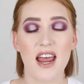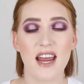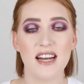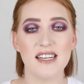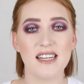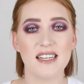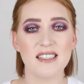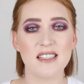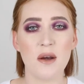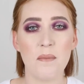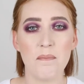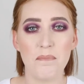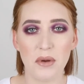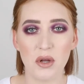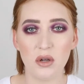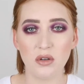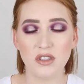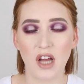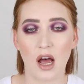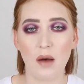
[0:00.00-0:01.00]
it doesn't
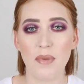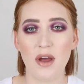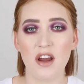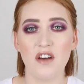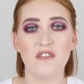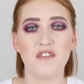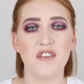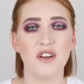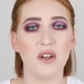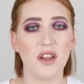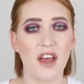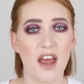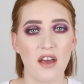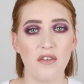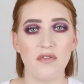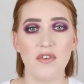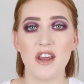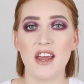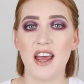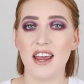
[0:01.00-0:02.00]
build up and feel
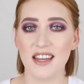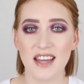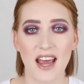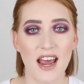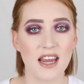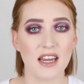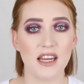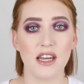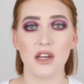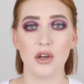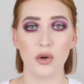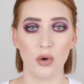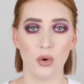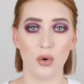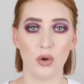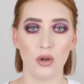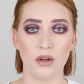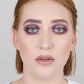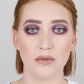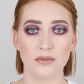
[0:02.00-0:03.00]
heavy and cakey at
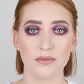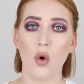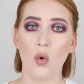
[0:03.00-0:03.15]
all.